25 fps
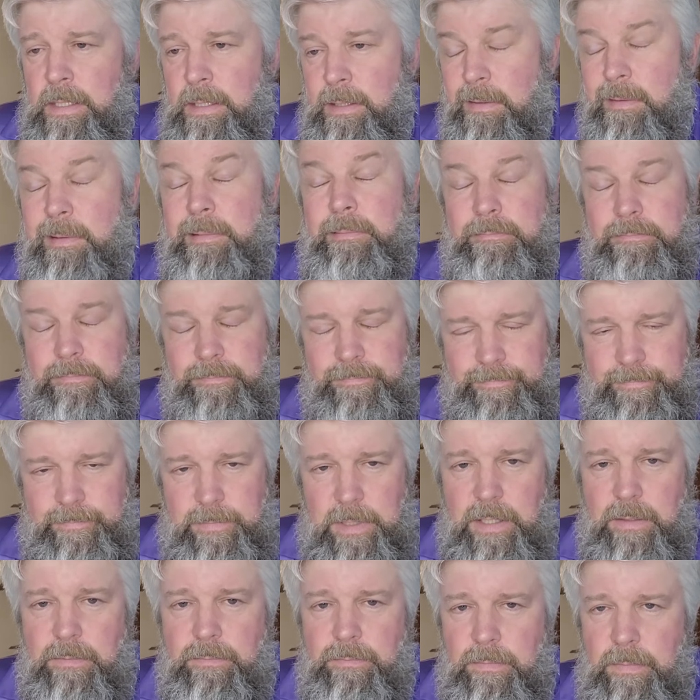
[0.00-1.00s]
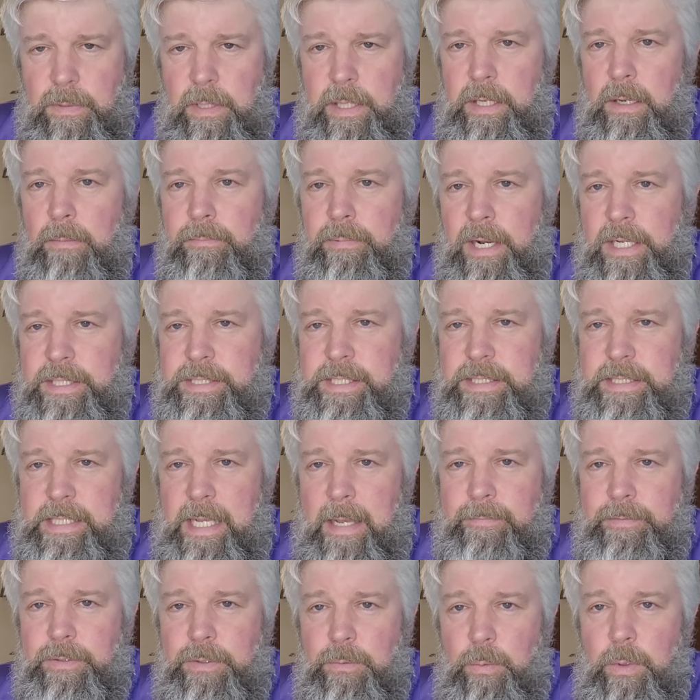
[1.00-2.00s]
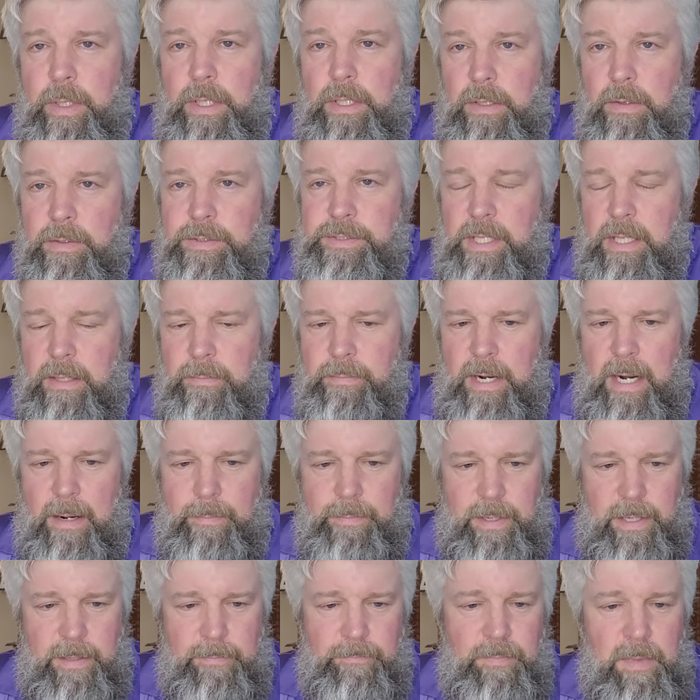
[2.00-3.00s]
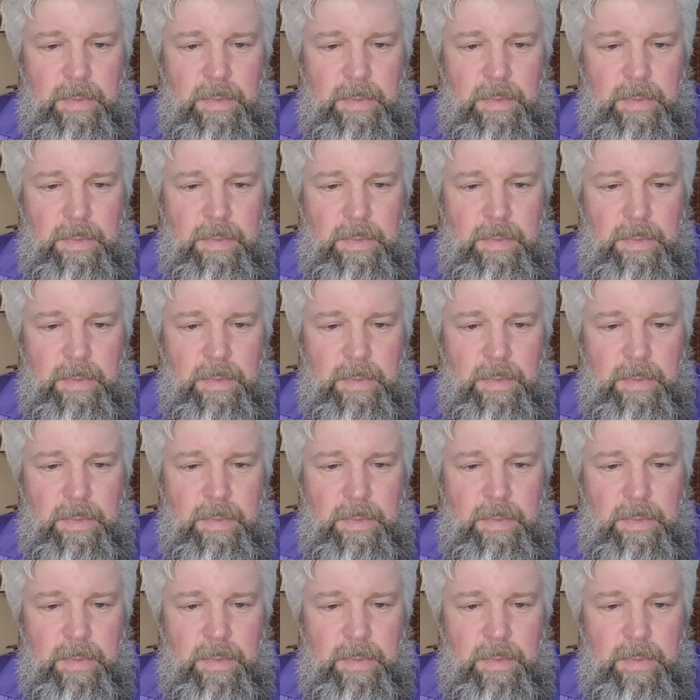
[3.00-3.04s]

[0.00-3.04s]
or legal process after we close on the property.